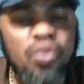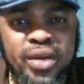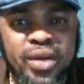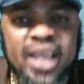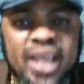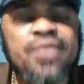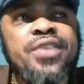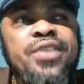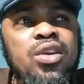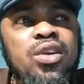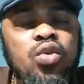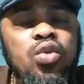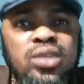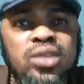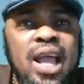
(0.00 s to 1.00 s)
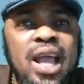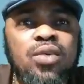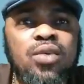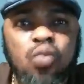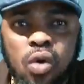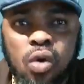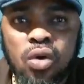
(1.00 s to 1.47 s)
that if they lose that
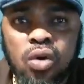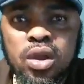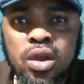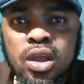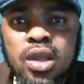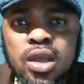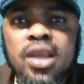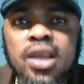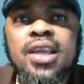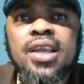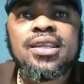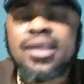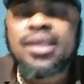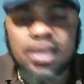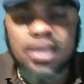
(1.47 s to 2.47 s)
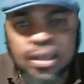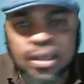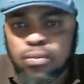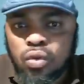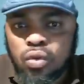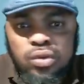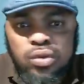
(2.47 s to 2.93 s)
war,
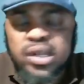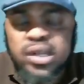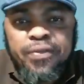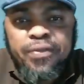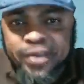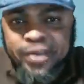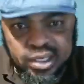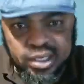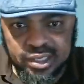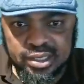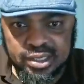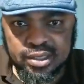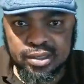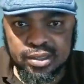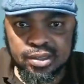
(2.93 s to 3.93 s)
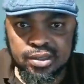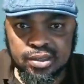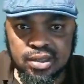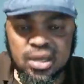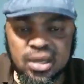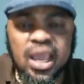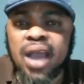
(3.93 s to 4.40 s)
Igbo, they are finished.
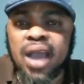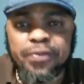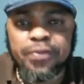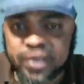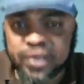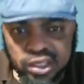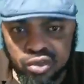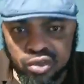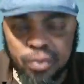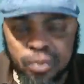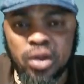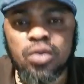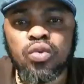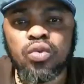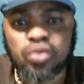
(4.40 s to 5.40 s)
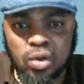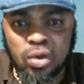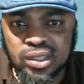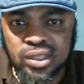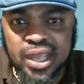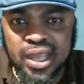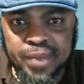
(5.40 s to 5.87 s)
They are finished. Nobody will
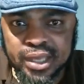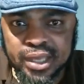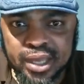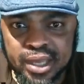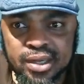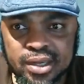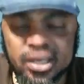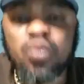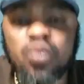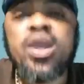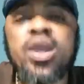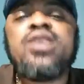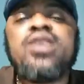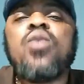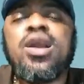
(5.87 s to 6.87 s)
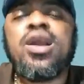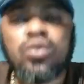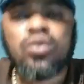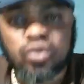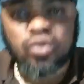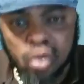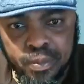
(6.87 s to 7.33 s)
trust them again. They were the one
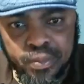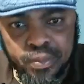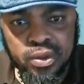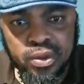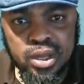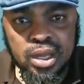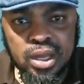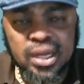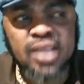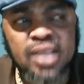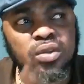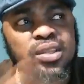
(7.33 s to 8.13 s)
on top. Let us